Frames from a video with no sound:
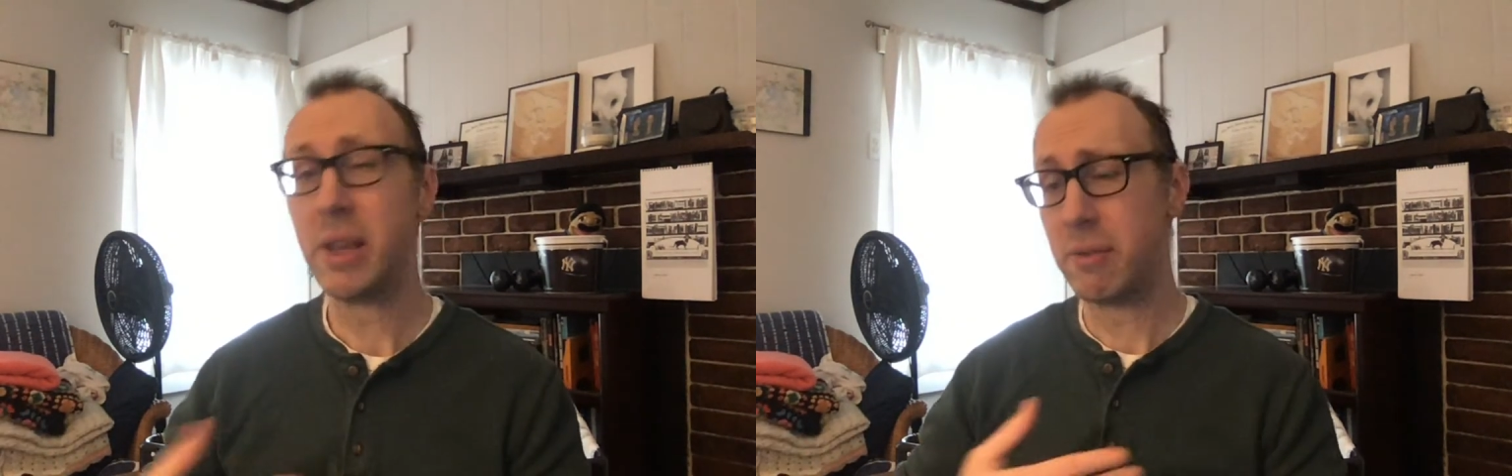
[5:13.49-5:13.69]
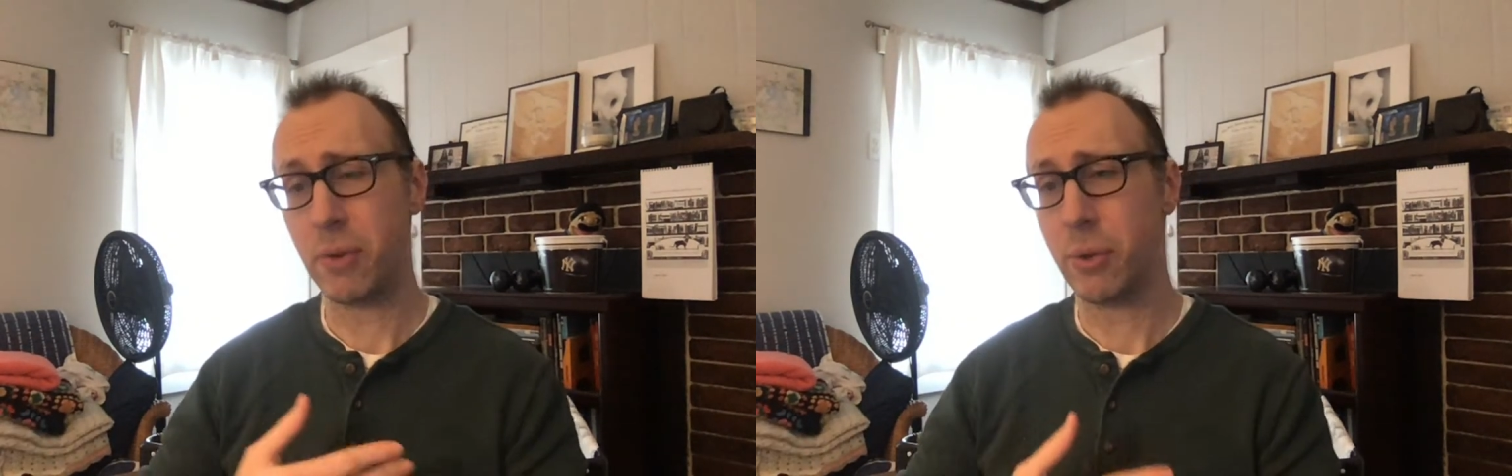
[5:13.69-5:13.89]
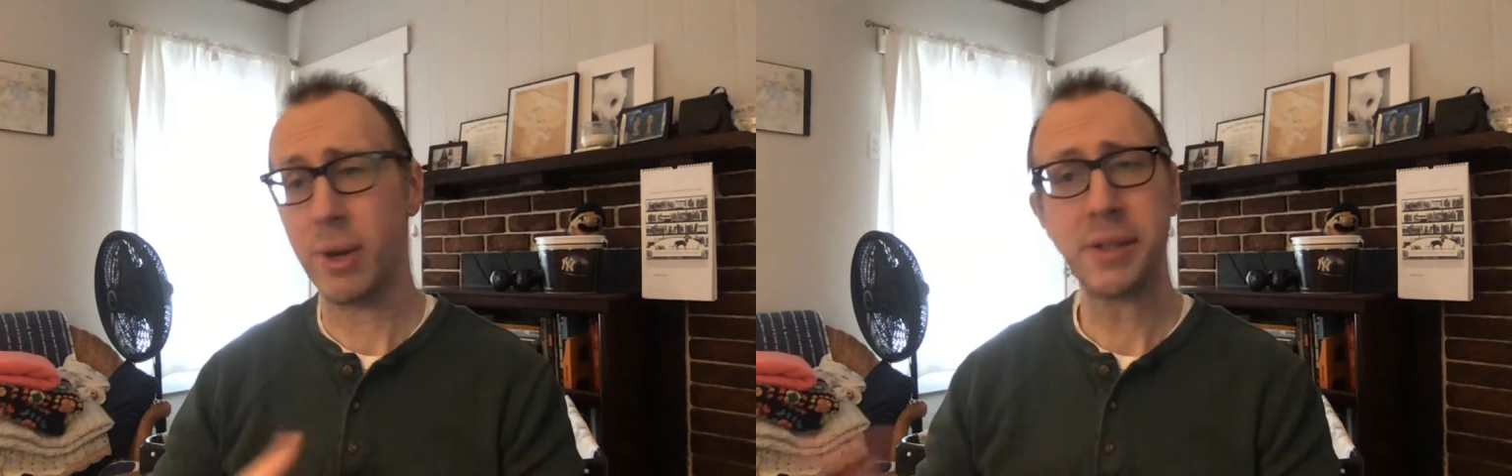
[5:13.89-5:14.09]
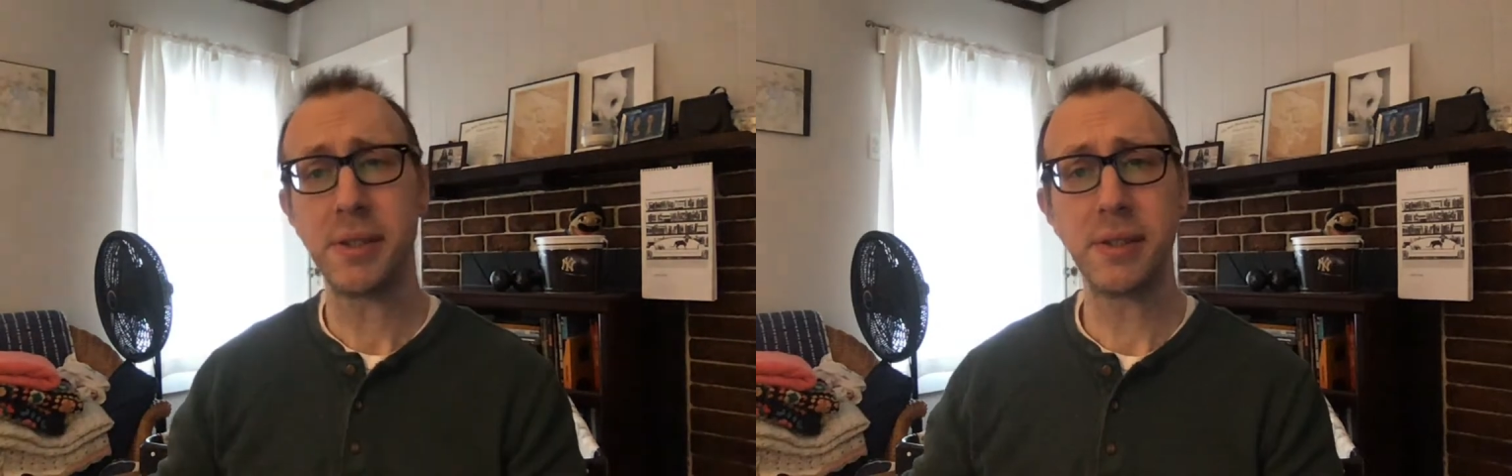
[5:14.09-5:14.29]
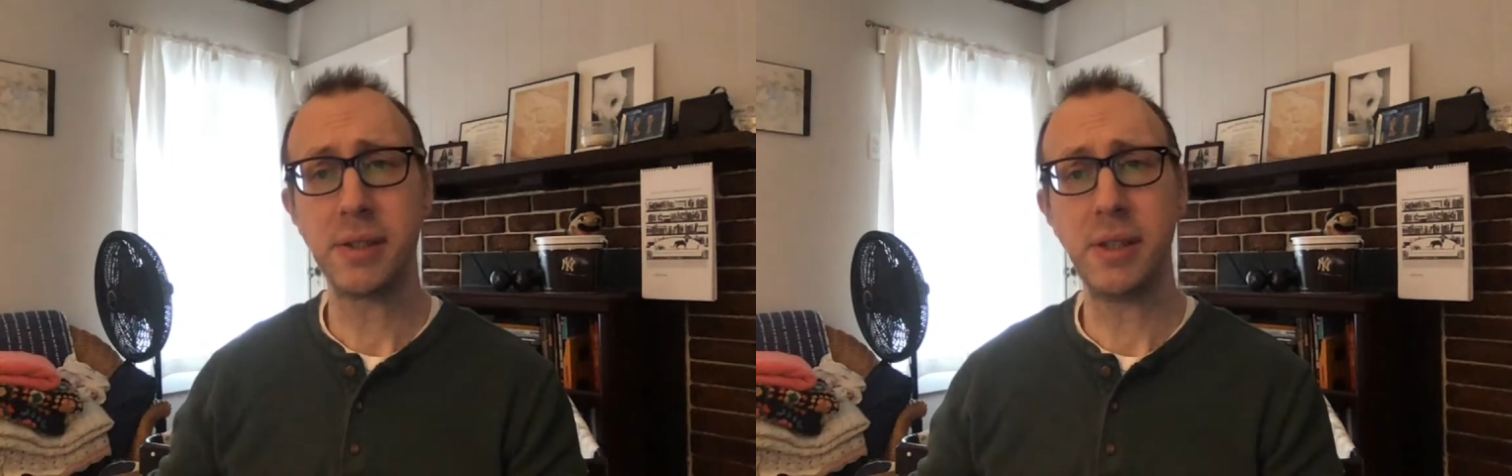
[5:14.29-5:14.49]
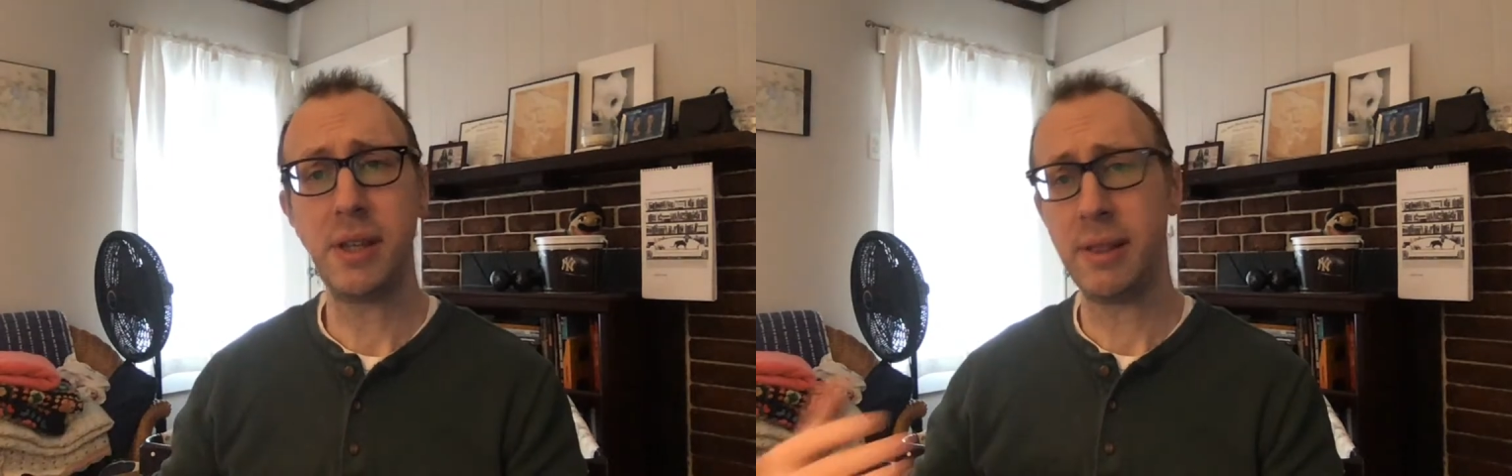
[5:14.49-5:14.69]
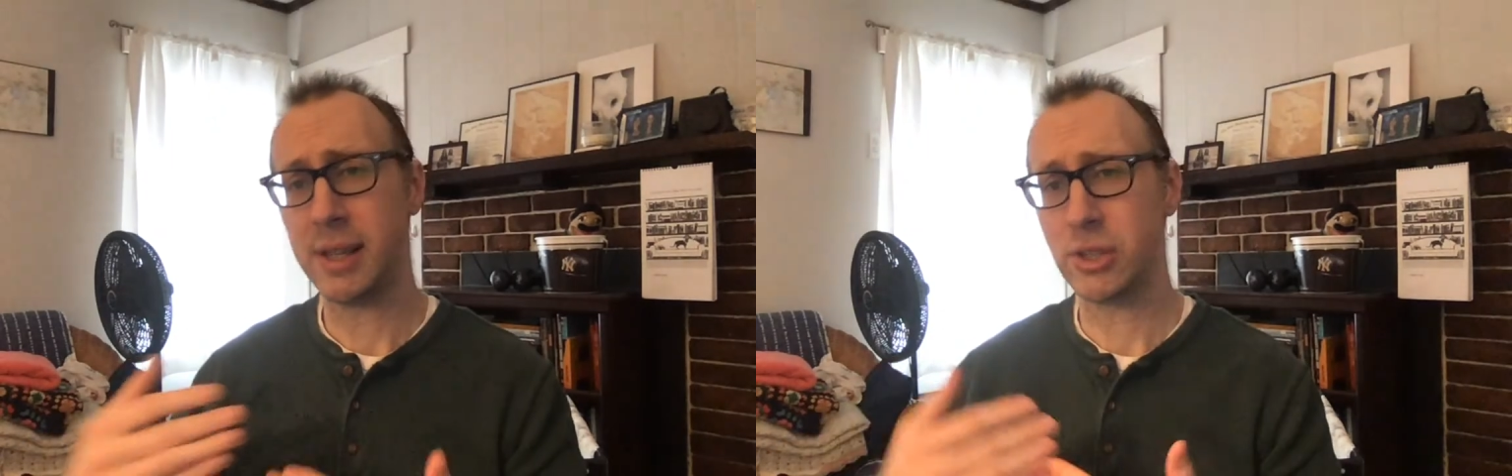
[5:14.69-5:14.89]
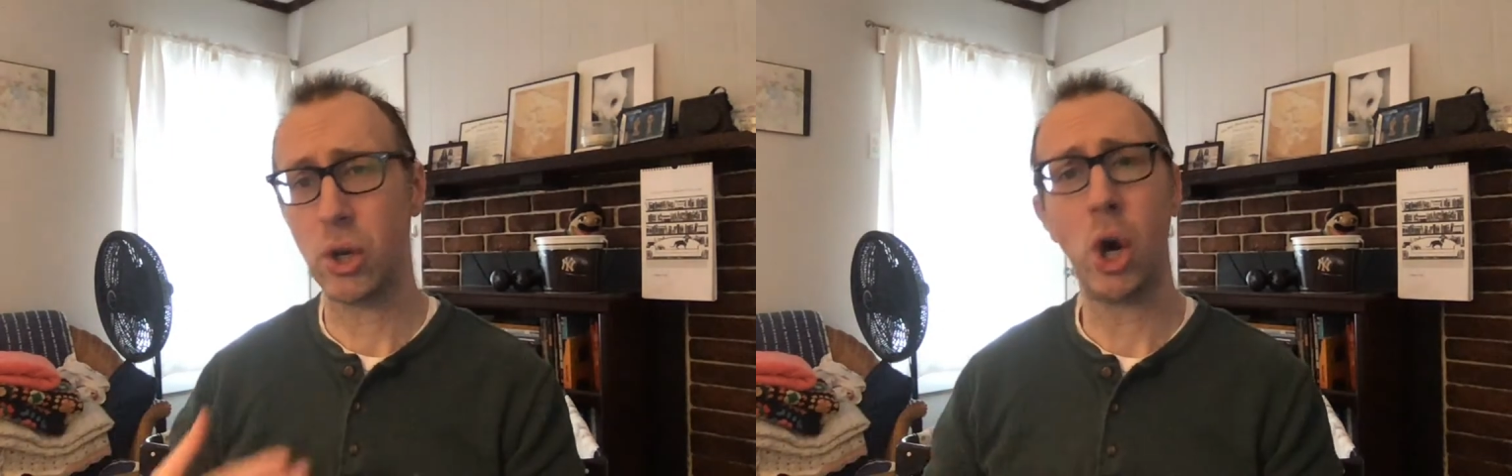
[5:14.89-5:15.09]
For the rest of the scene,
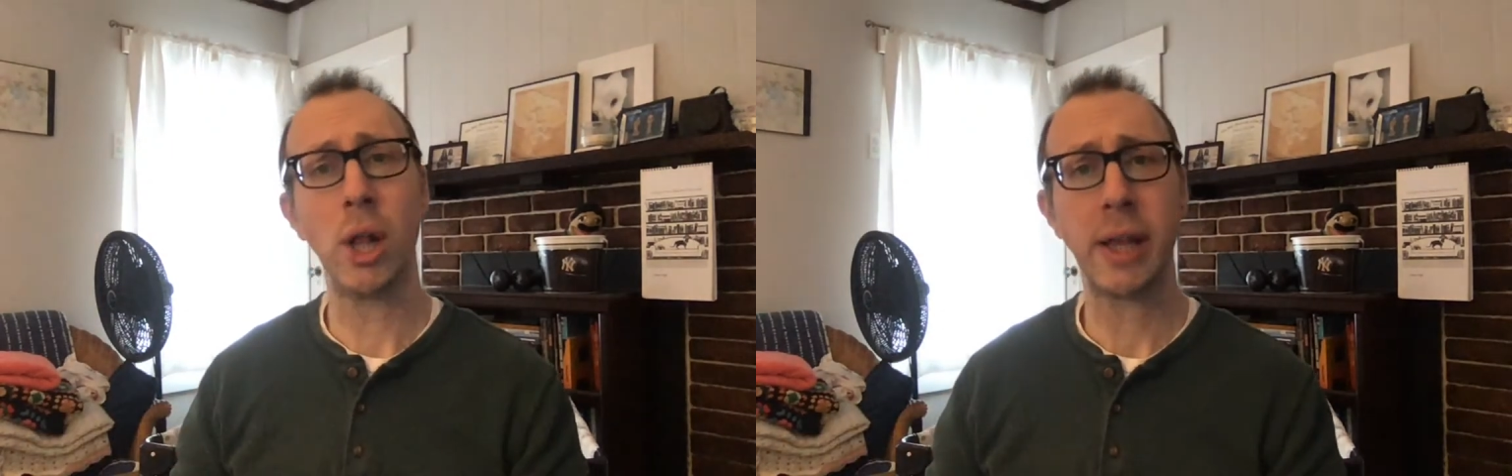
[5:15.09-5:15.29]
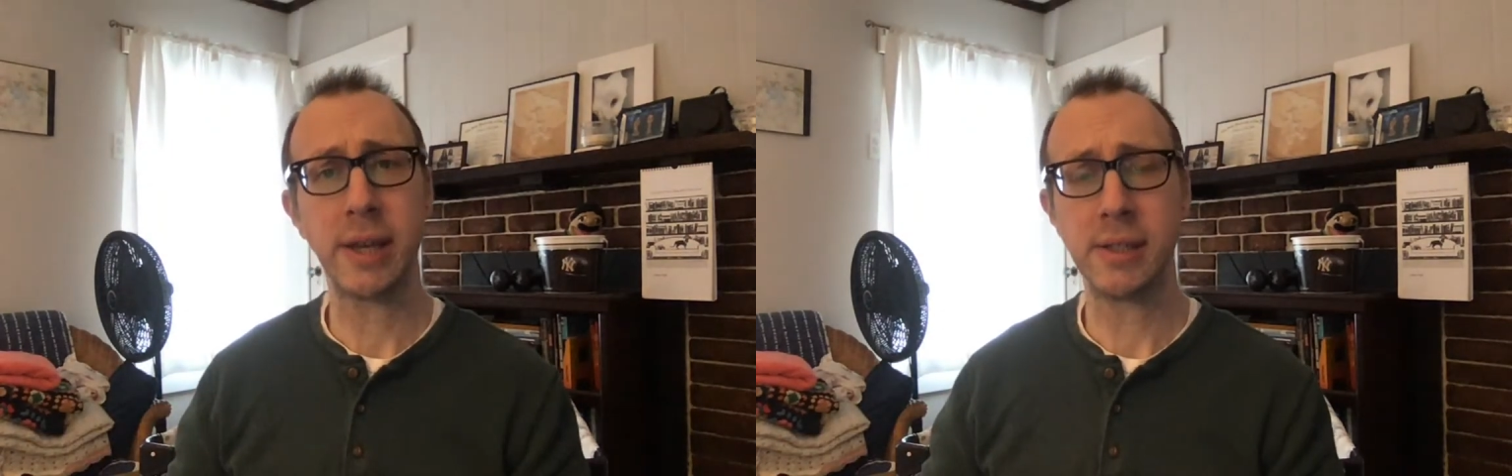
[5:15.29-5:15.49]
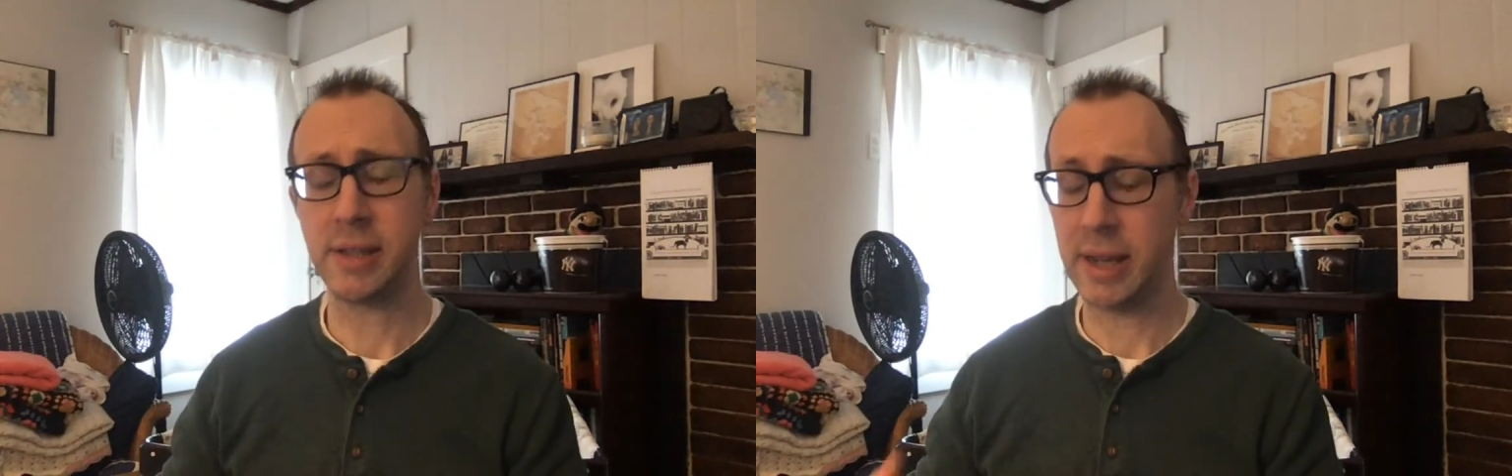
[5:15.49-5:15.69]
that's all I can say.